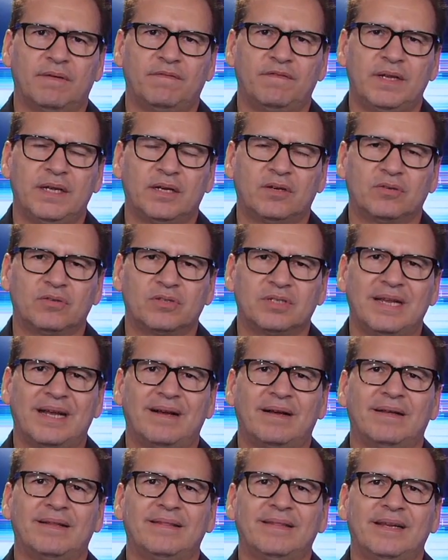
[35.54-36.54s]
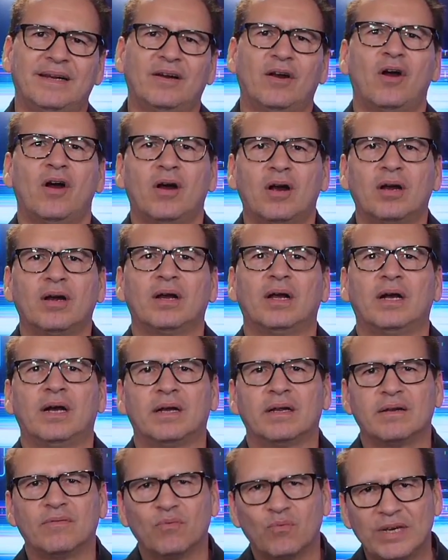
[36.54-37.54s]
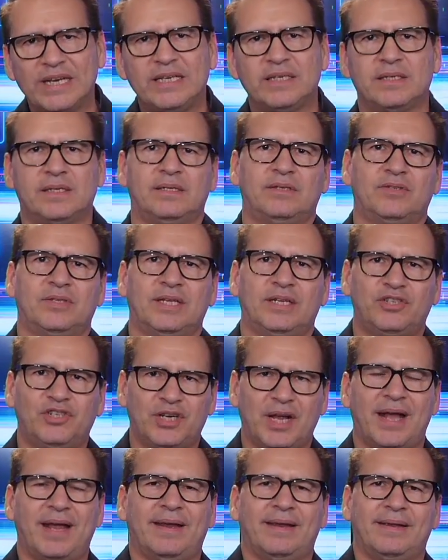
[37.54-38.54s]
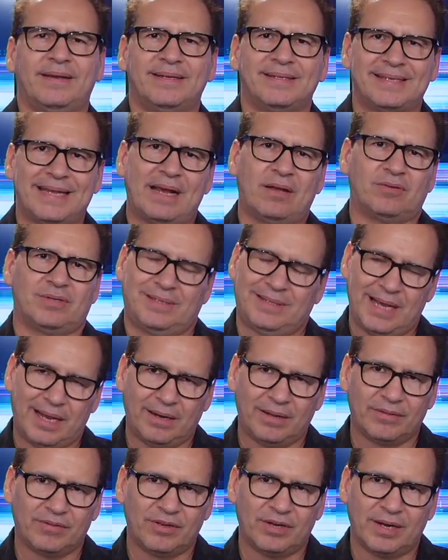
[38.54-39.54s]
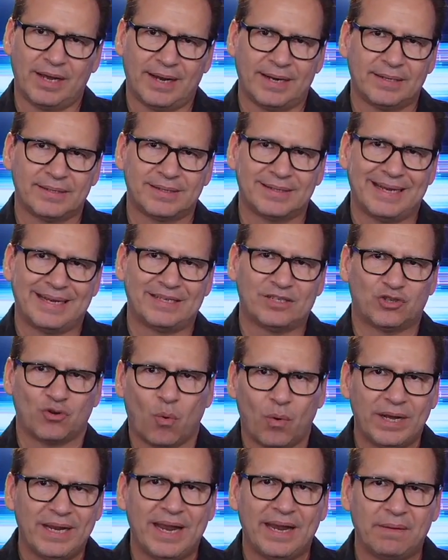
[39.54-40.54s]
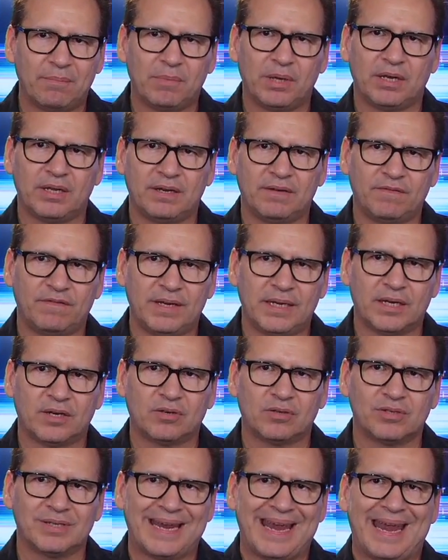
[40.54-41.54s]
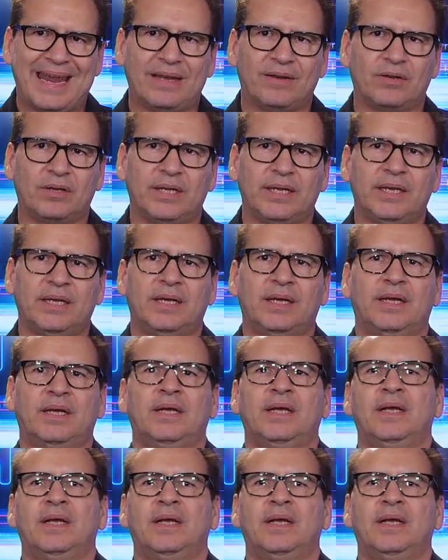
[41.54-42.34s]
uh, vehicles. Now, there are uh, reasons that China is outselling the United States, twenty-eight million vehicles annually.